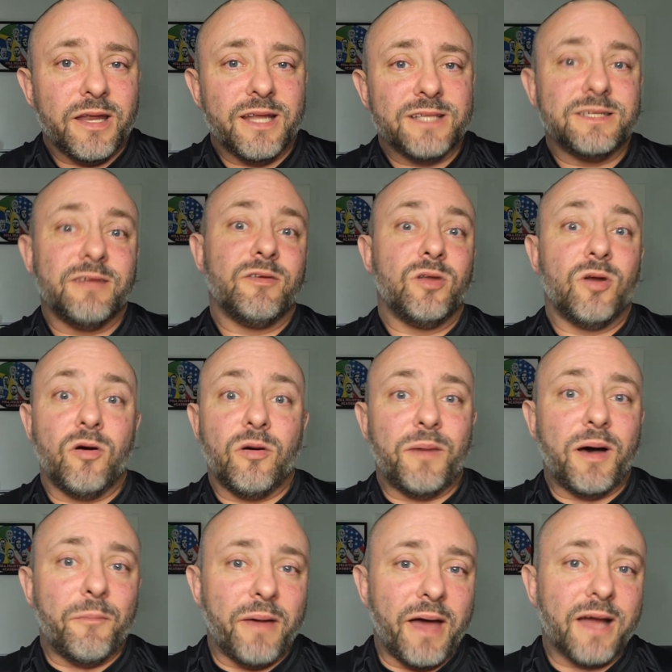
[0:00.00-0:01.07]
He doesn't even know
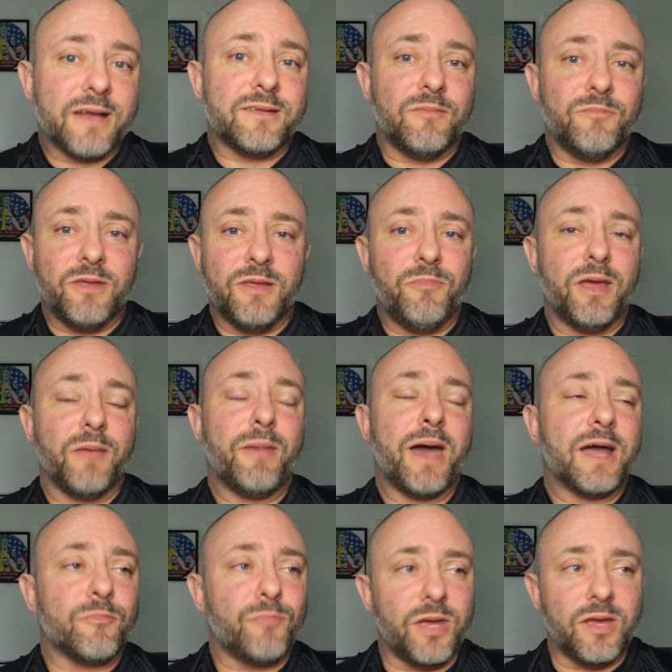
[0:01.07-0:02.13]
about back
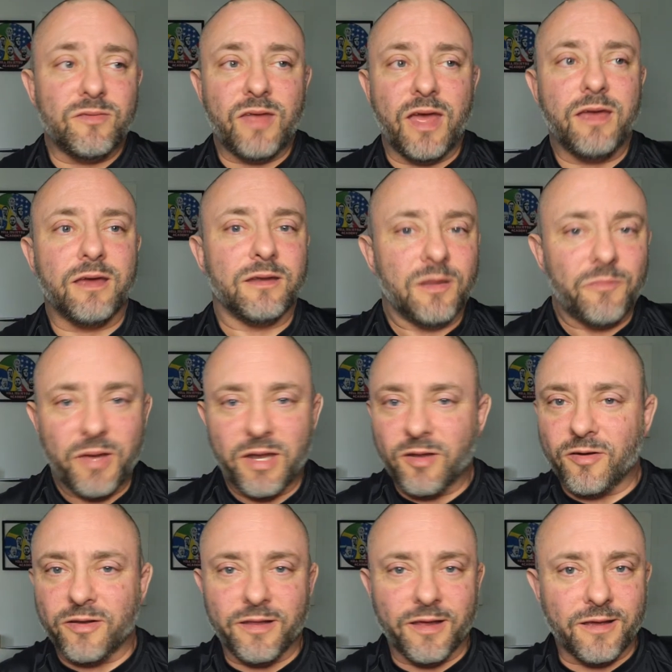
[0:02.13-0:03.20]
being taken,
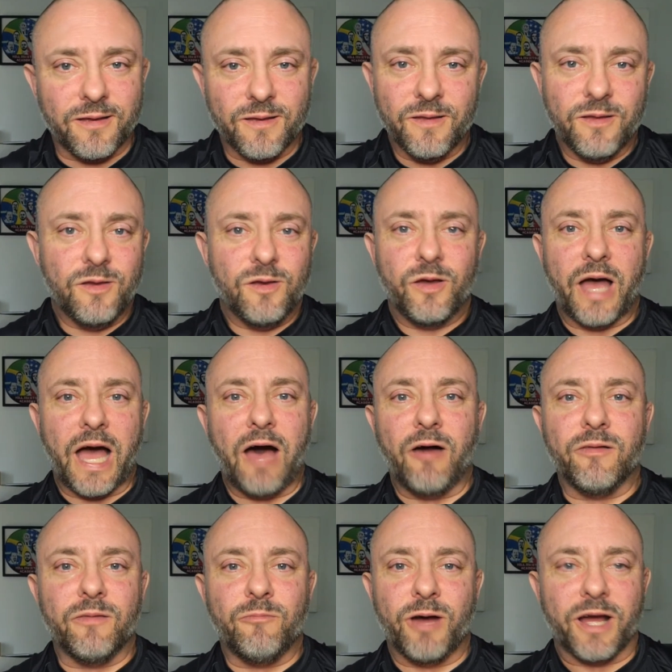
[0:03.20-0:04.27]
depending on like
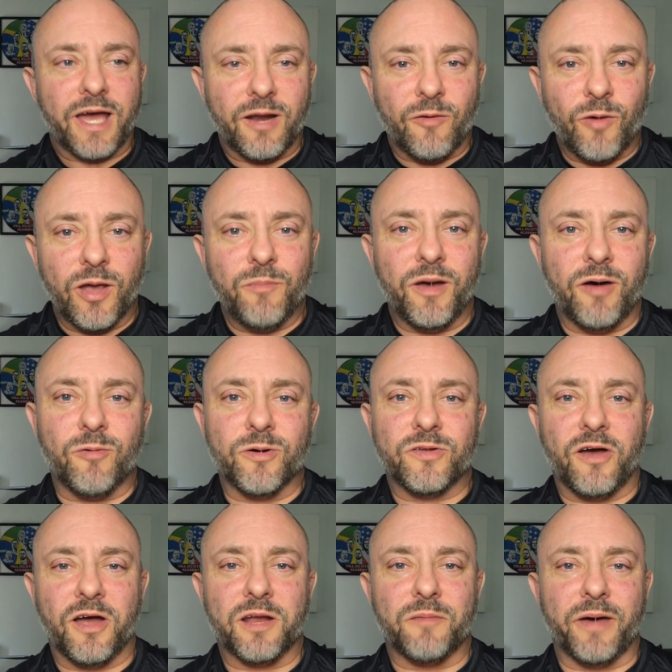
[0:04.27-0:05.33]
what kind of white belt we're
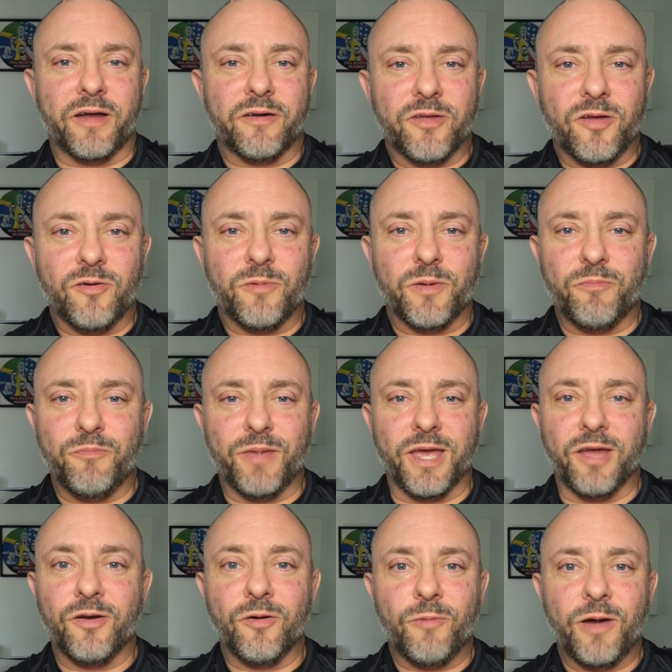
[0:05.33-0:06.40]
talking about. Or, we
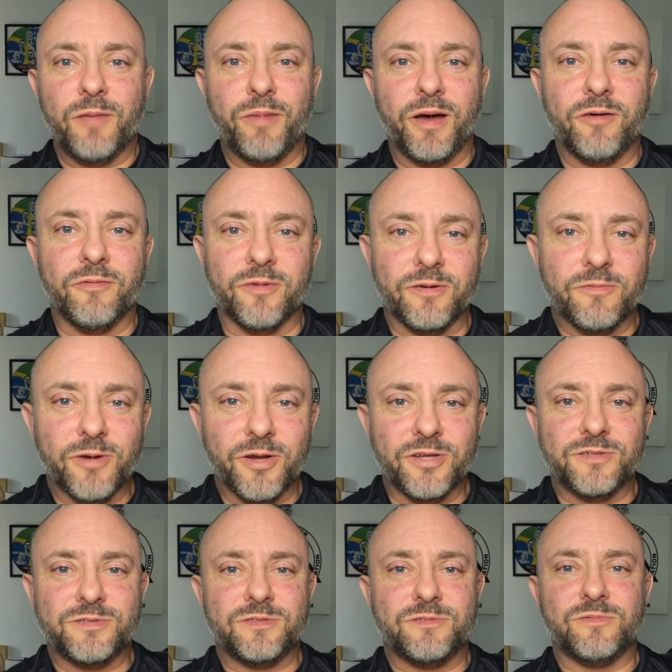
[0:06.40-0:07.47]
beginner white belt, were
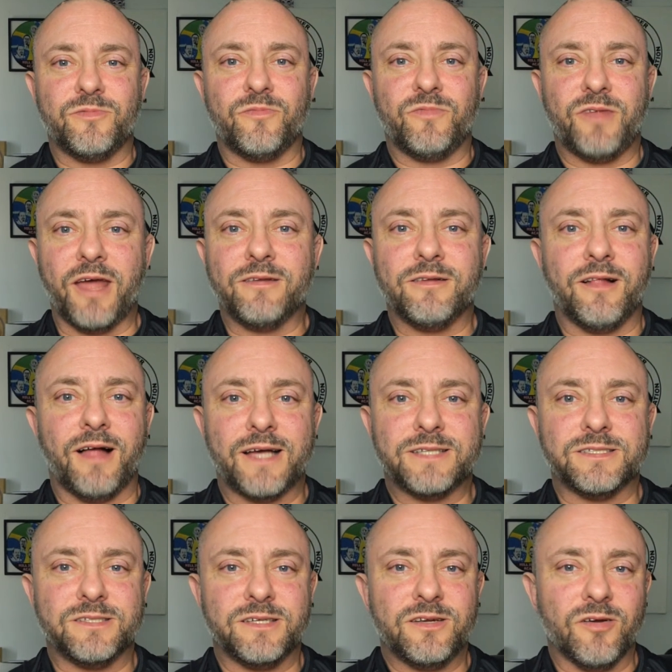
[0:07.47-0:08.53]
you 10
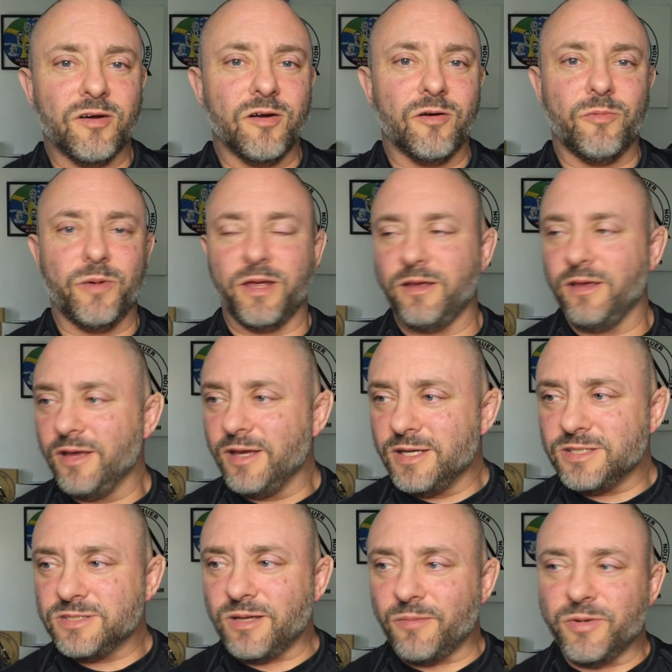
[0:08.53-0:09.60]
classes in, or are we
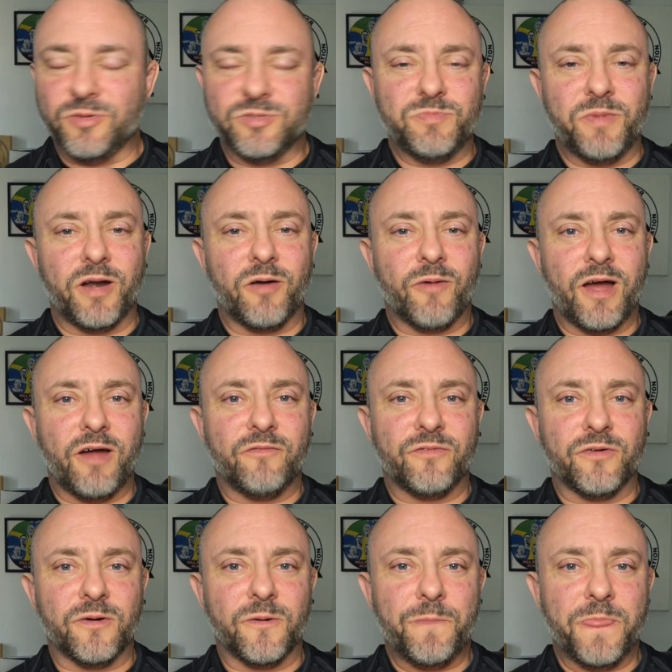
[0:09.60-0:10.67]
someone who's been around
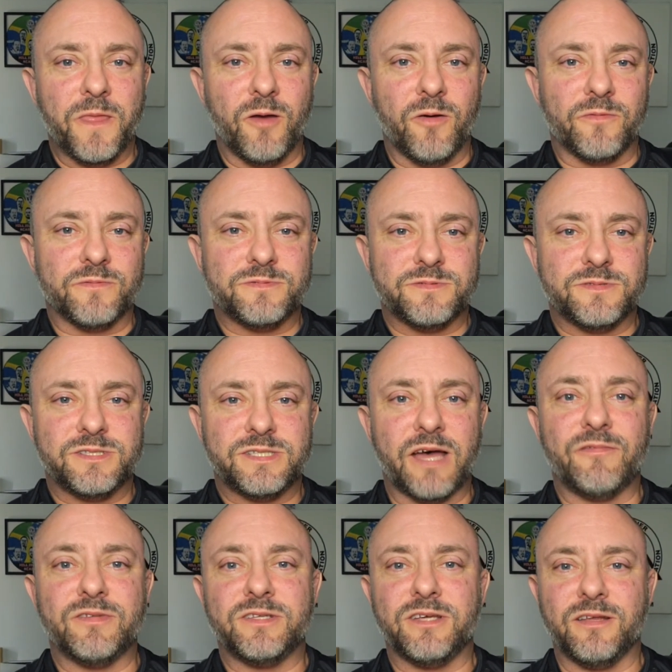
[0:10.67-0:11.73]
for,
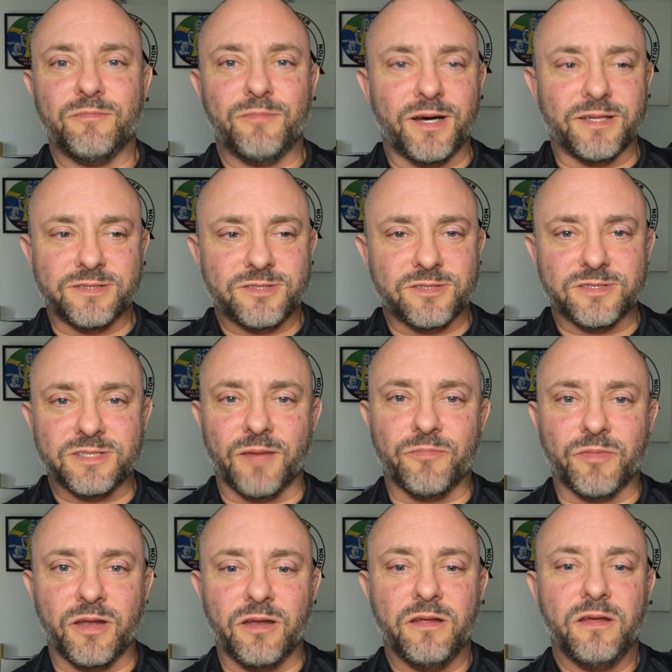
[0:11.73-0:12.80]
17 months or
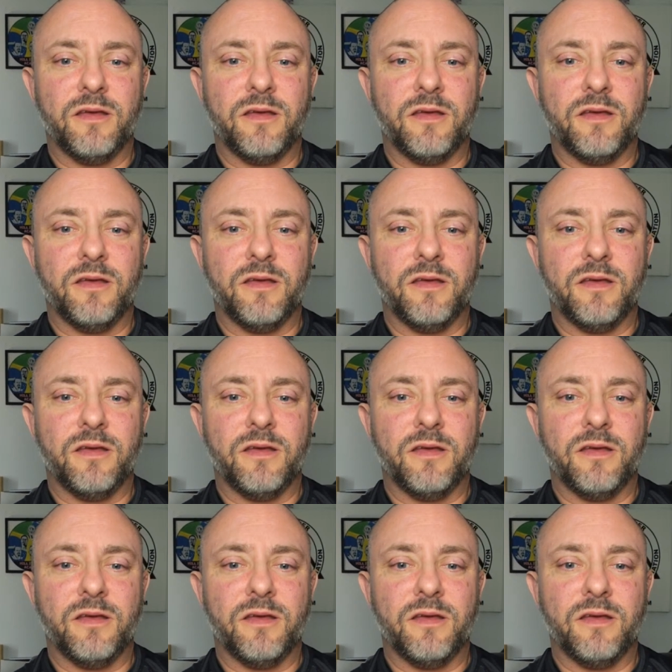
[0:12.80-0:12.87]
something?